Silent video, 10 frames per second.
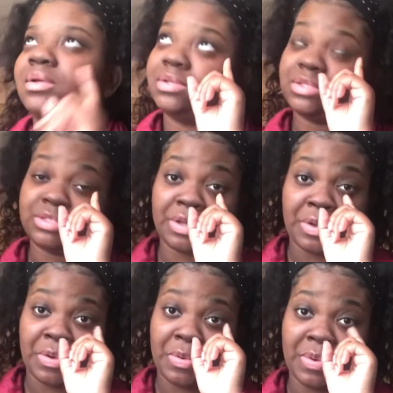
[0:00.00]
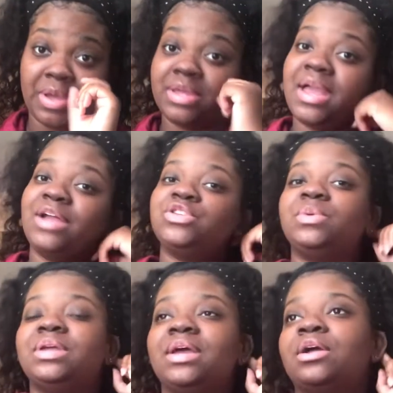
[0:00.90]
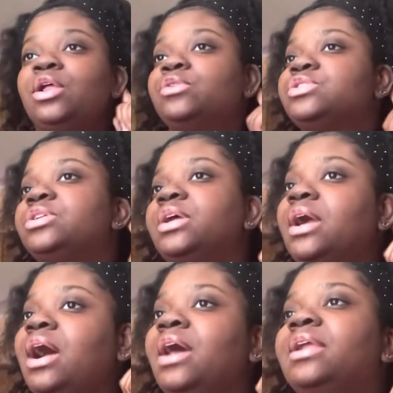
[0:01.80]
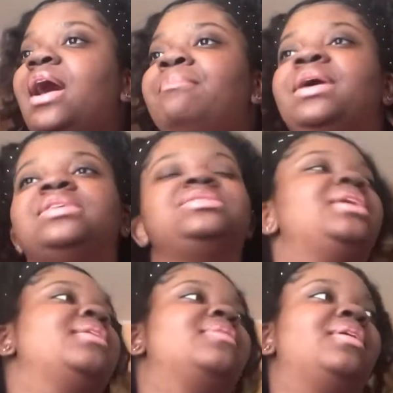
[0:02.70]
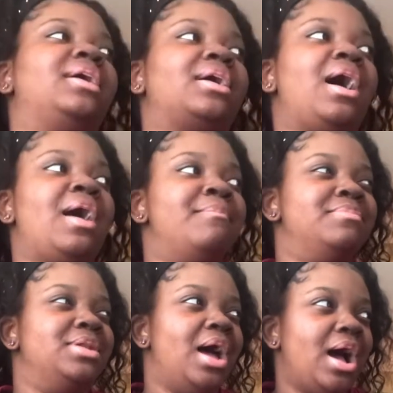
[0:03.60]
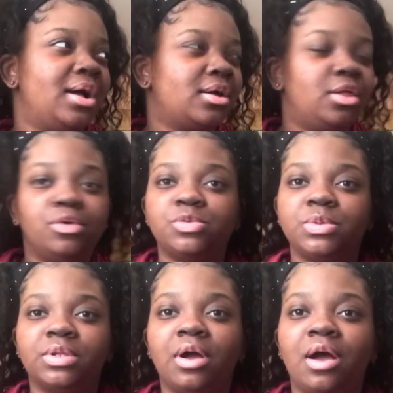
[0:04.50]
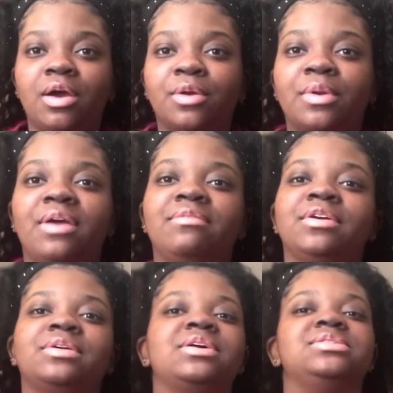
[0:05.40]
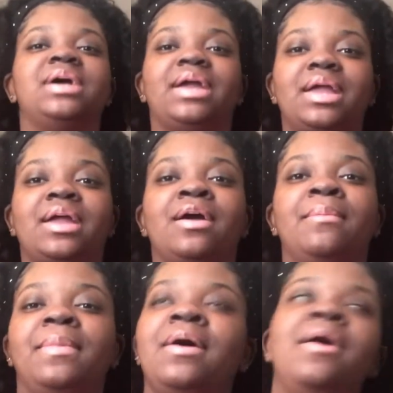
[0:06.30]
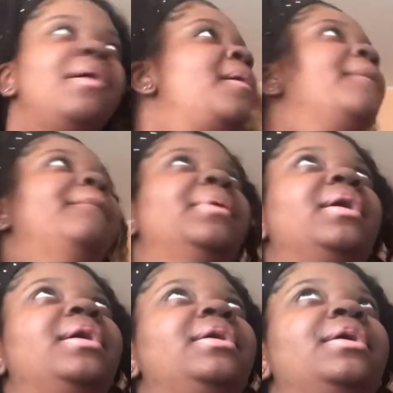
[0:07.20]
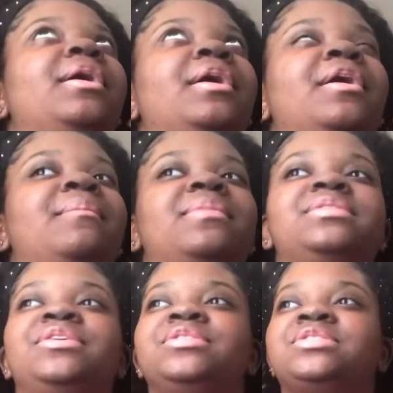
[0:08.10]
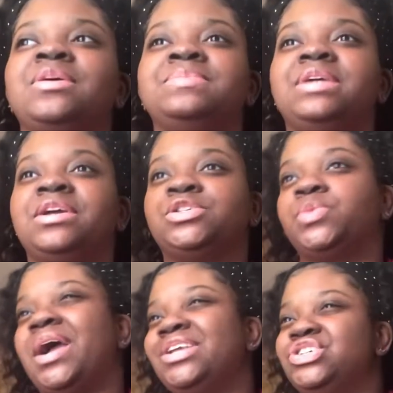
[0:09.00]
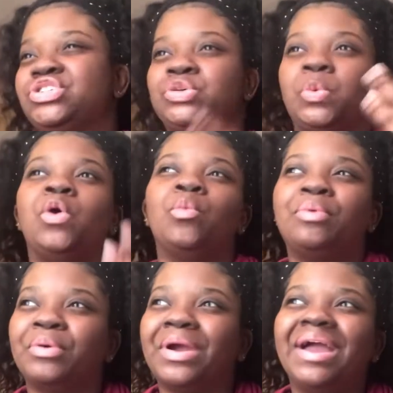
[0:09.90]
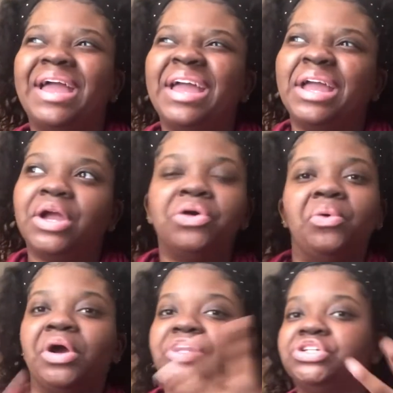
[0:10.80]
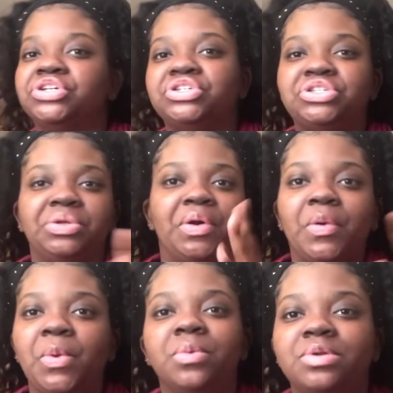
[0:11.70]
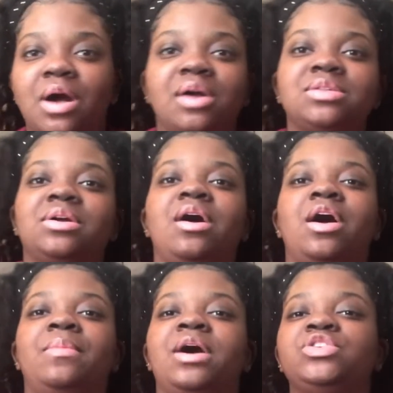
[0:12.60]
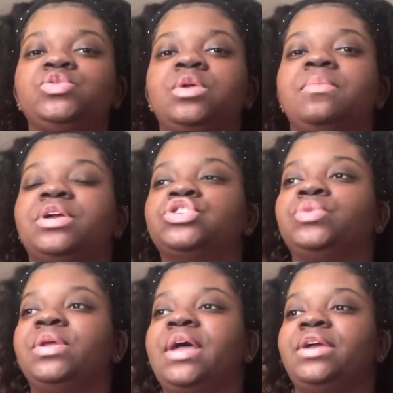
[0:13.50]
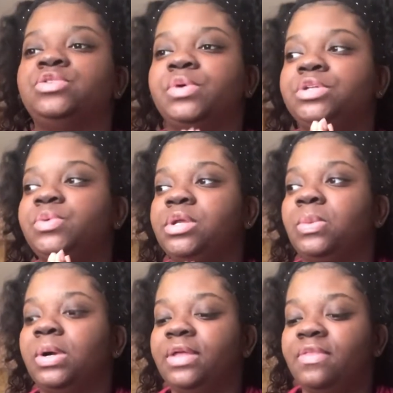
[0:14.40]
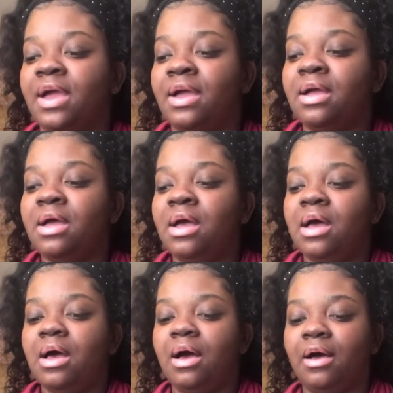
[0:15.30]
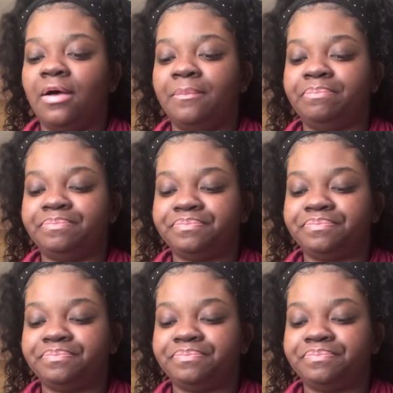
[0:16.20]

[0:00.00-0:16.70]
So yeah, I just want to get closer to God. I'm not saying that like I'm not close with God or whatever, because I am, but there are some days where I just won't pray, or just, you know, won't talk to God. But I just want to make sure that in 2021 that I